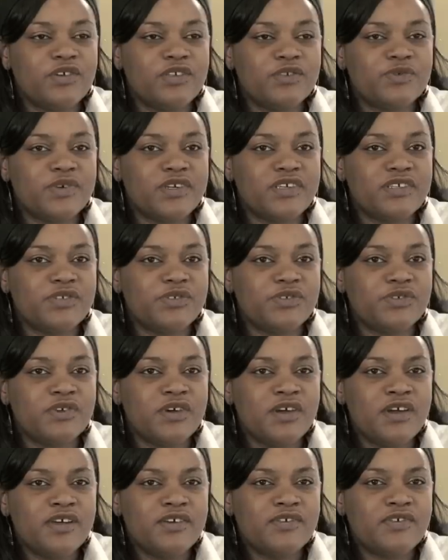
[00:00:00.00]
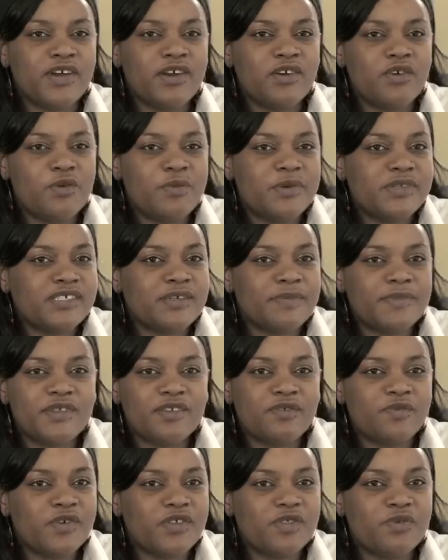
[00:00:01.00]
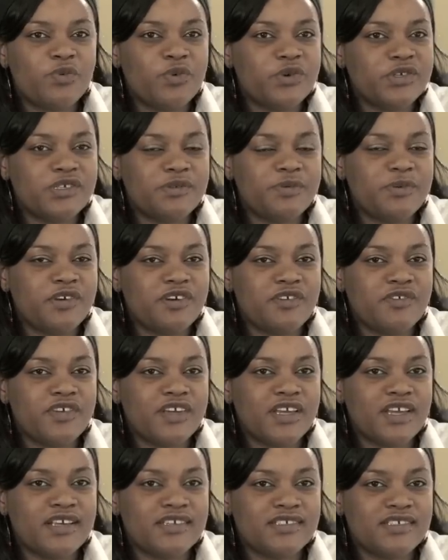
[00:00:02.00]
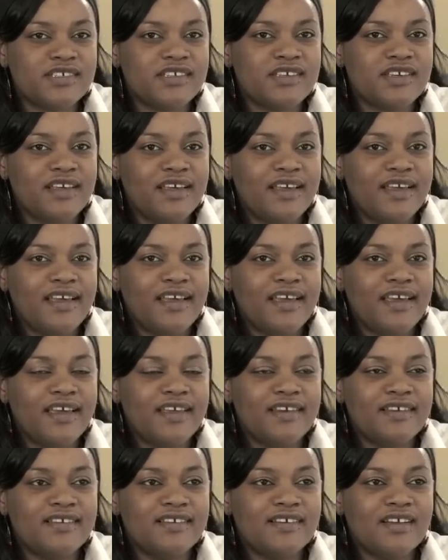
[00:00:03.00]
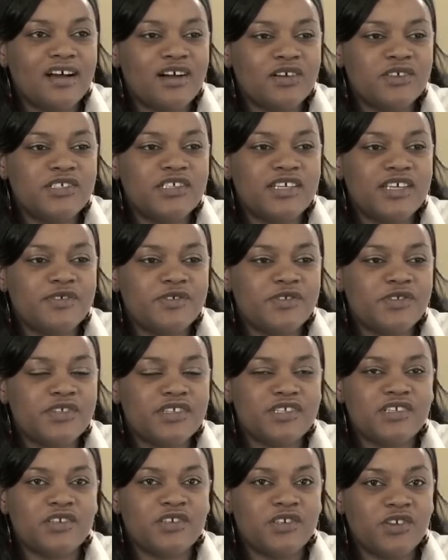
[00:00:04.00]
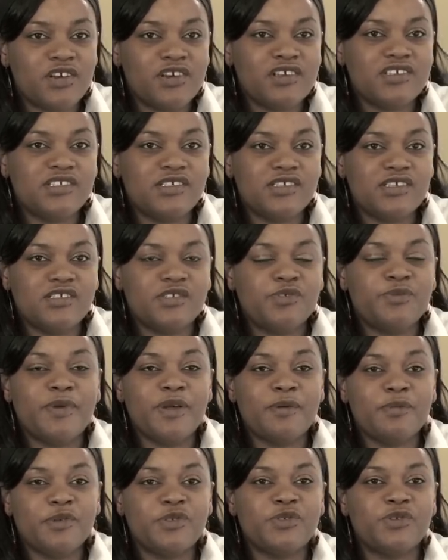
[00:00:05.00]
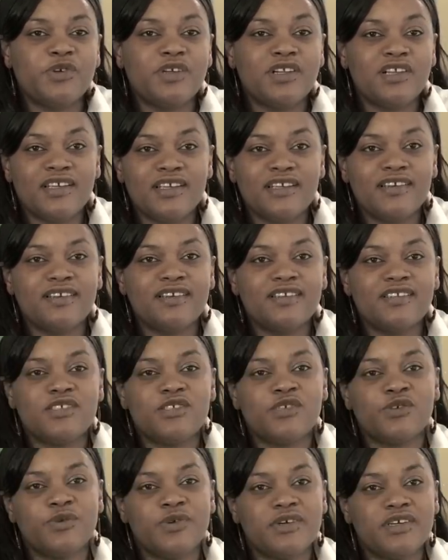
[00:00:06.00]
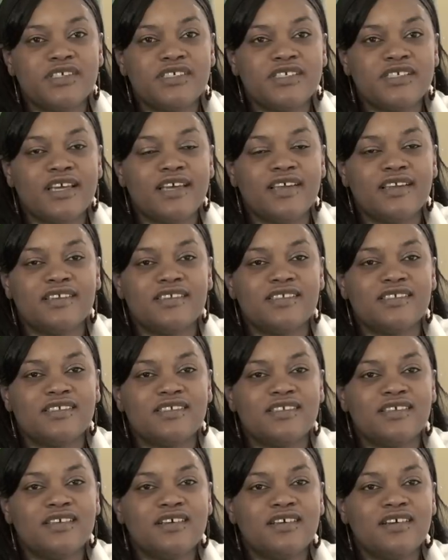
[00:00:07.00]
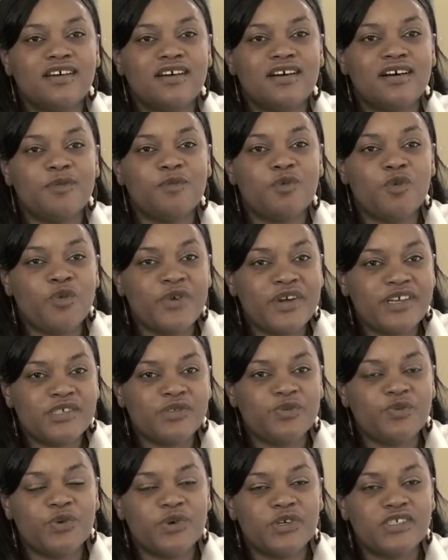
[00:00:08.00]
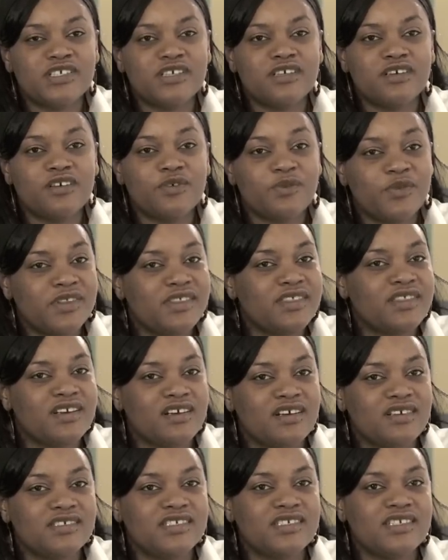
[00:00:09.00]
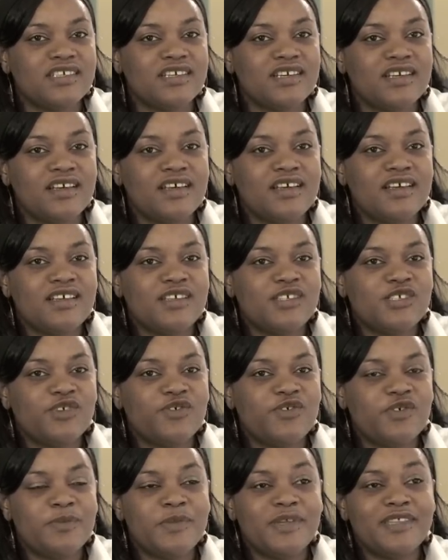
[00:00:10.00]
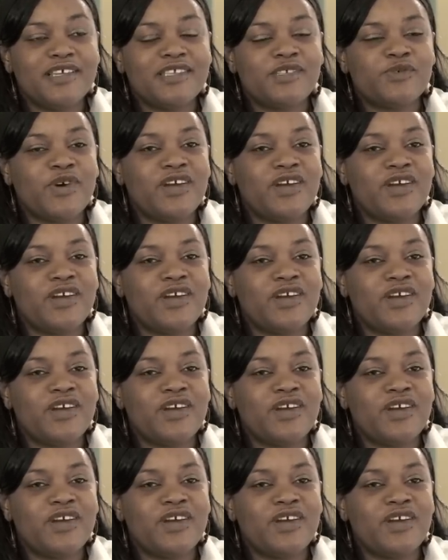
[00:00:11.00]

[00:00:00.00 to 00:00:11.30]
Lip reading: always wanted to try and open something with water purification, and algae gives you the technology to be able to clean sewage and waste water with the algae. So for me, that's